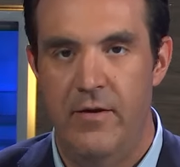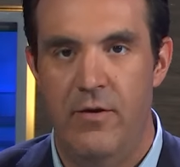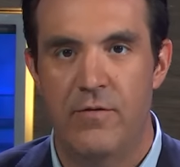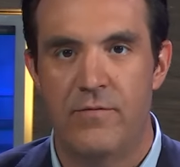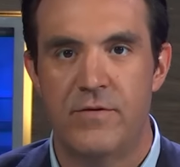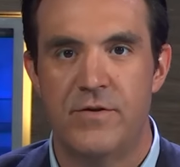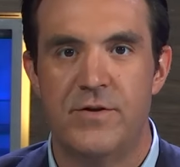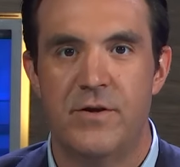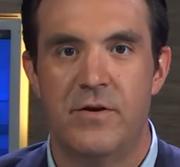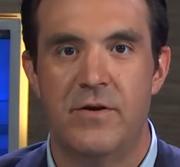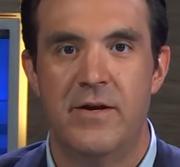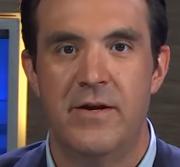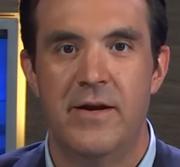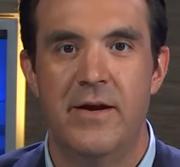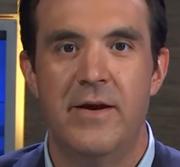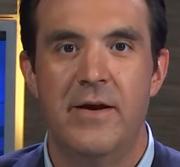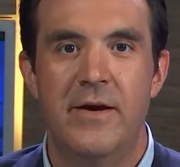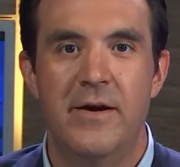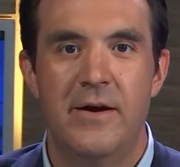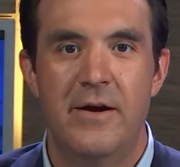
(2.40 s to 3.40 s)
the overturning
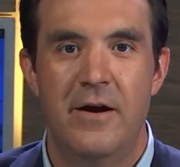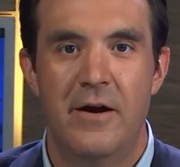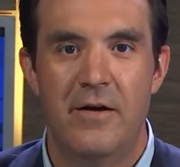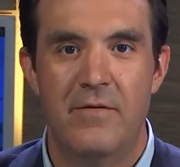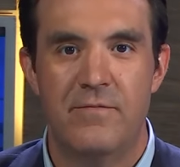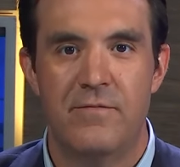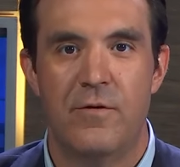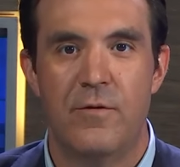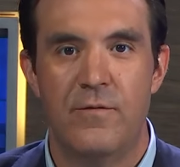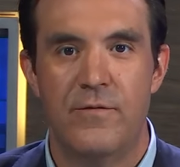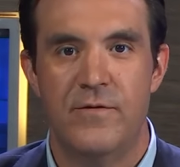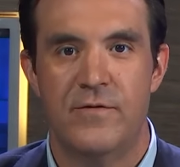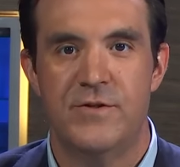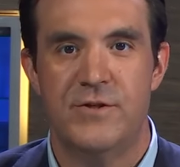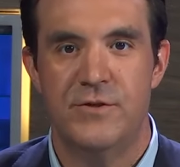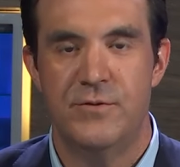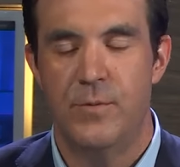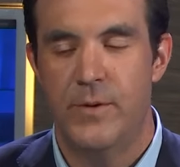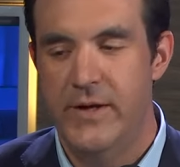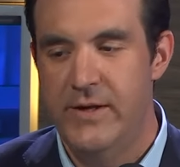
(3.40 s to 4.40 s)
of Roe
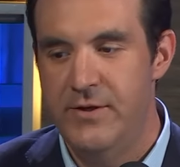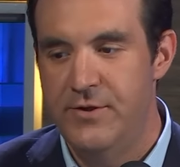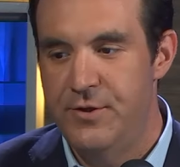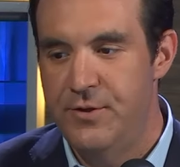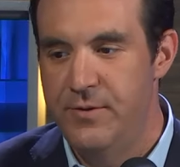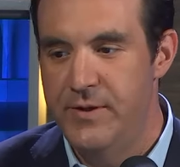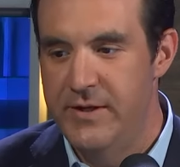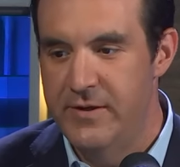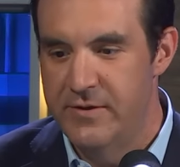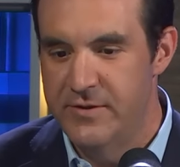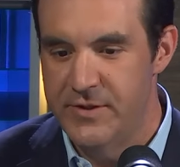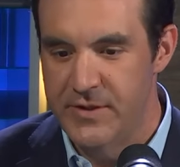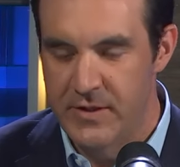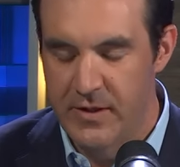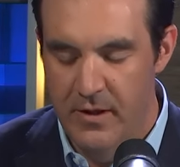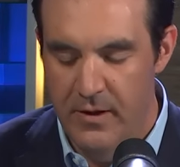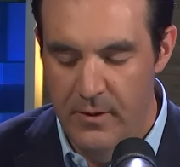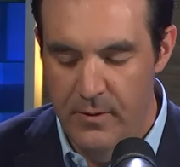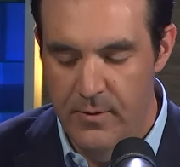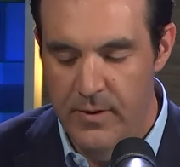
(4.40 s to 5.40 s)
versus Wade 2 years
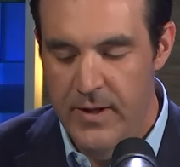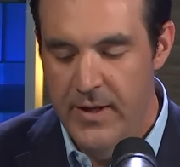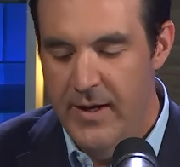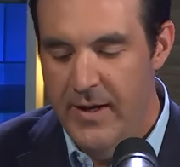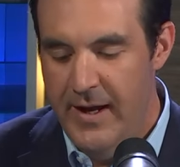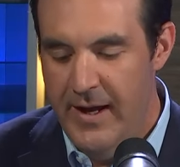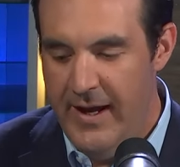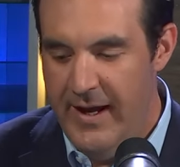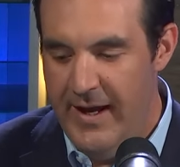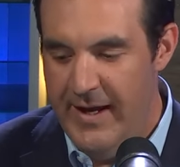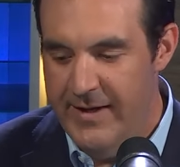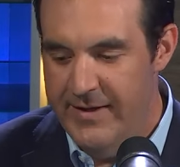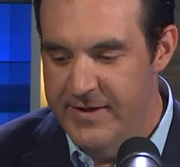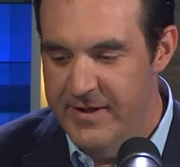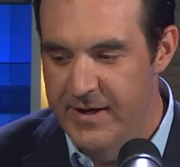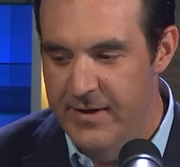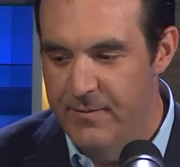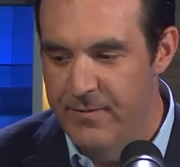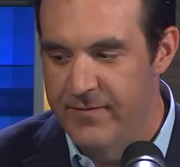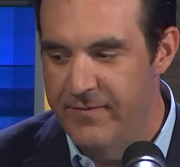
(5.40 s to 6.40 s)
ago, and
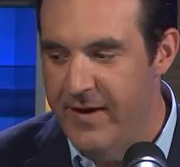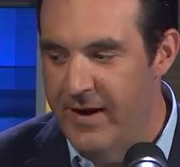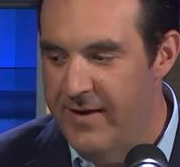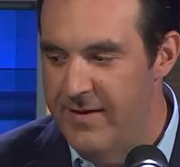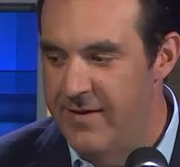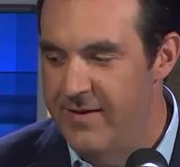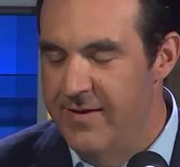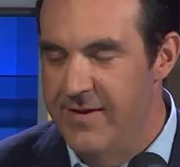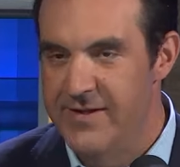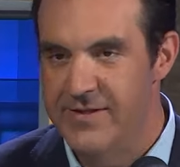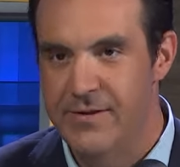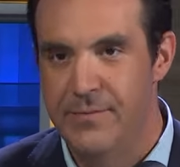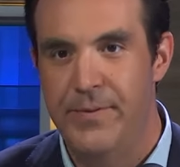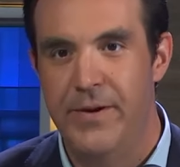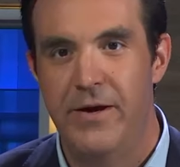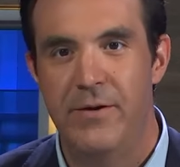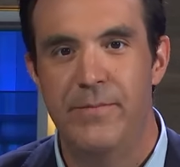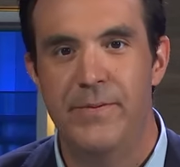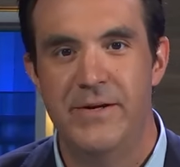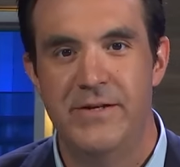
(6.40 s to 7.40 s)
we've got these
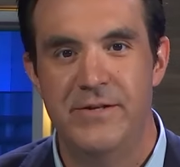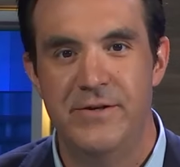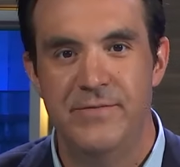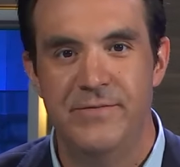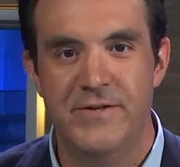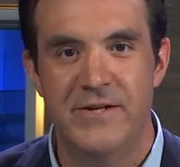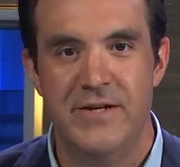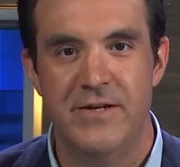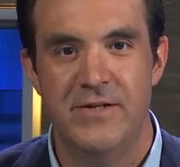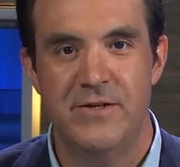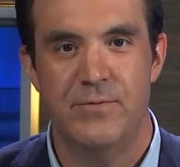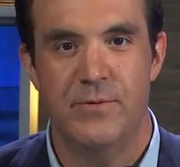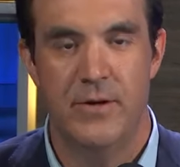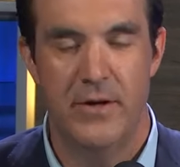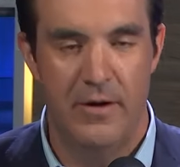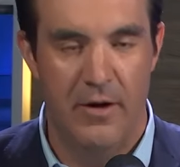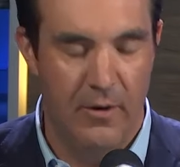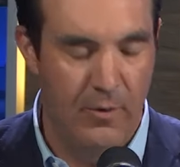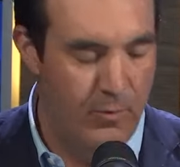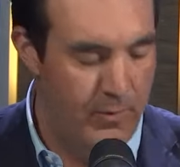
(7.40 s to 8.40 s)
lapel pins you've seen us
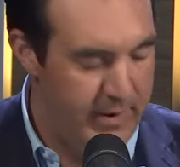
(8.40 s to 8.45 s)
wearing all